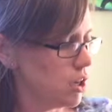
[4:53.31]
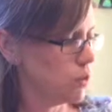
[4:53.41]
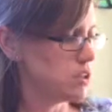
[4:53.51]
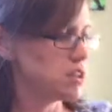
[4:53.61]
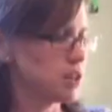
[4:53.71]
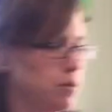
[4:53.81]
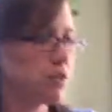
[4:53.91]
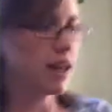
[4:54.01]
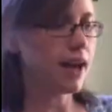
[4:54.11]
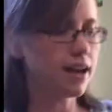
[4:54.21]
Once you're done with
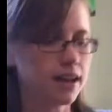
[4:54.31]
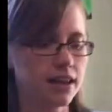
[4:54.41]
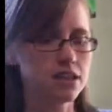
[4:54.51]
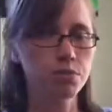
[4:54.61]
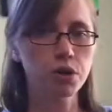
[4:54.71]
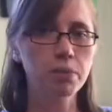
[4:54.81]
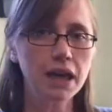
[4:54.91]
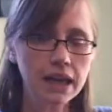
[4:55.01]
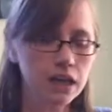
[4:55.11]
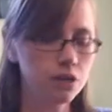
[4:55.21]
that, I like to put a
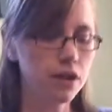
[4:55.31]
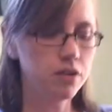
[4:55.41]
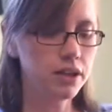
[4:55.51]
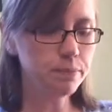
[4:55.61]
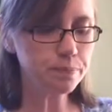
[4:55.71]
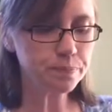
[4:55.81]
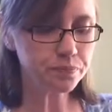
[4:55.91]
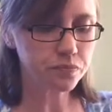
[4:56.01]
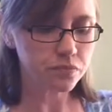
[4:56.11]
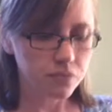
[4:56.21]
baggie around it
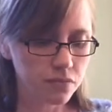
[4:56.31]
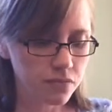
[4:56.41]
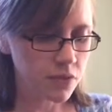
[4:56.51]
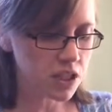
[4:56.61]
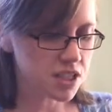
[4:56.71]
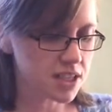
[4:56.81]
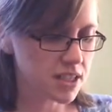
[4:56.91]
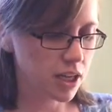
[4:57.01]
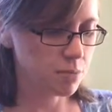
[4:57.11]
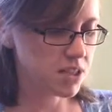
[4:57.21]
just because it
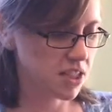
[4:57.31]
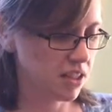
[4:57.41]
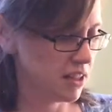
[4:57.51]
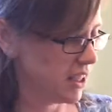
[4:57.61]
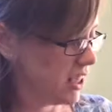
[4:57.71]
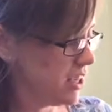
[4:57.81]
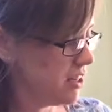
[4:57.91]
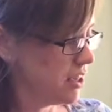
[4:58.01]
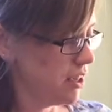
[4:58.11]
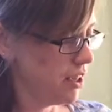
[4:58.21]
helps seal in the heat.
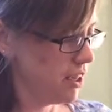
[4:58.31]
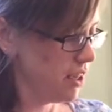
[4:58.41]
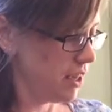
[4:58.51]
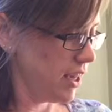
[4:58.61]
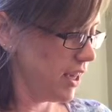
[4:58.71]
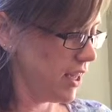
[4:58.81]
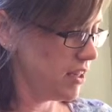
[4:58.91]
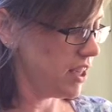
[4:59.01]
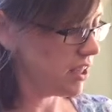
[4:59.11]
and heat